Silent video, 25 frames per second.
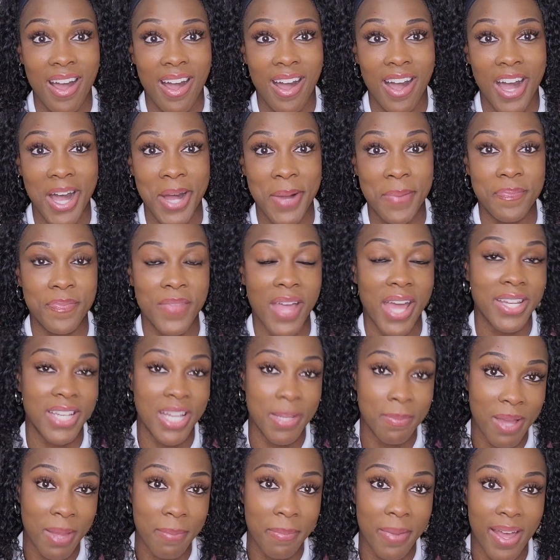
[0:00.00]
I
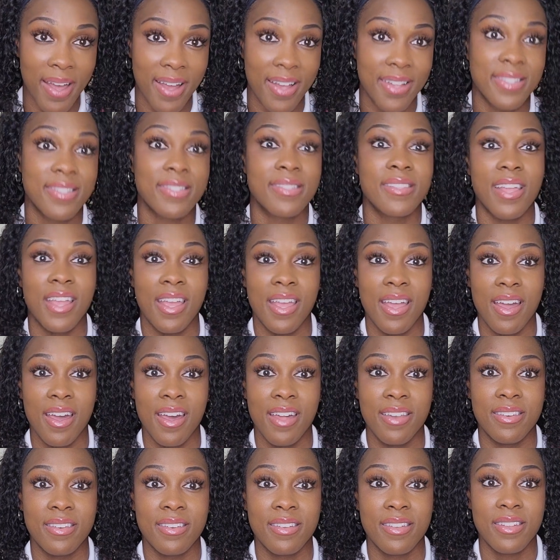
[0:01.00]
did my best,
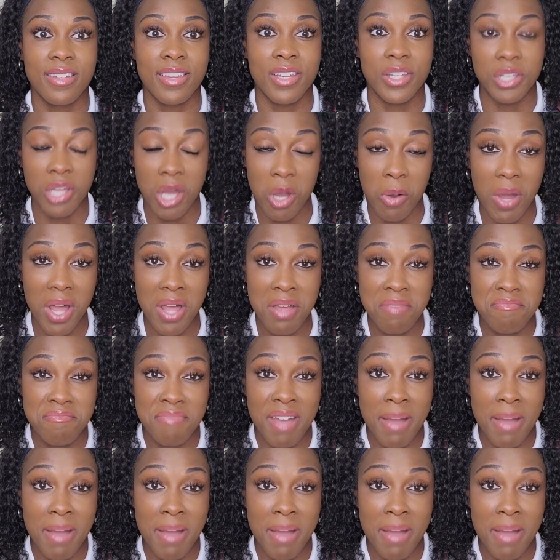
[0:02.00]
and you know what?